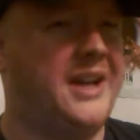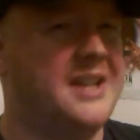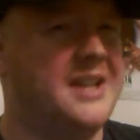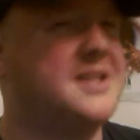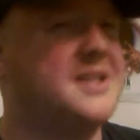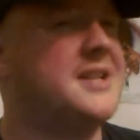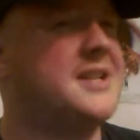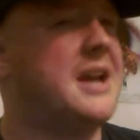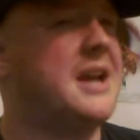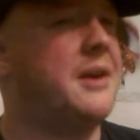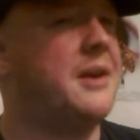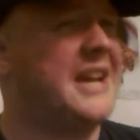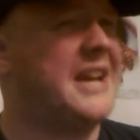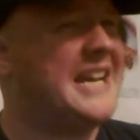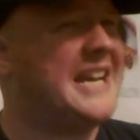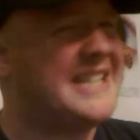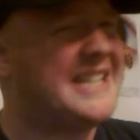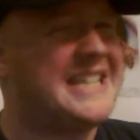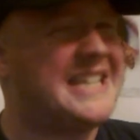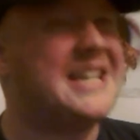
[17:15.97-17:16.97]
whereas
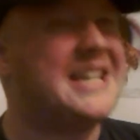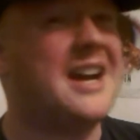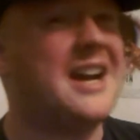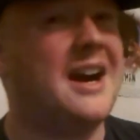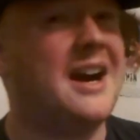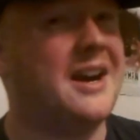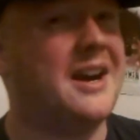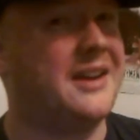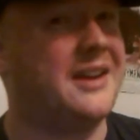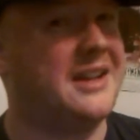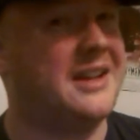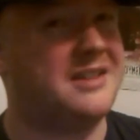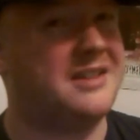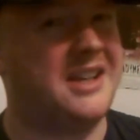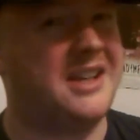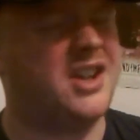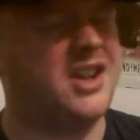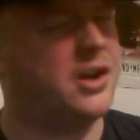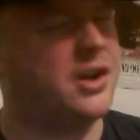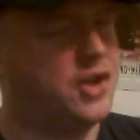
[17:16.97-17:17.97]
our 18
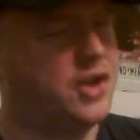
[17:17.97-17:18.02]
category is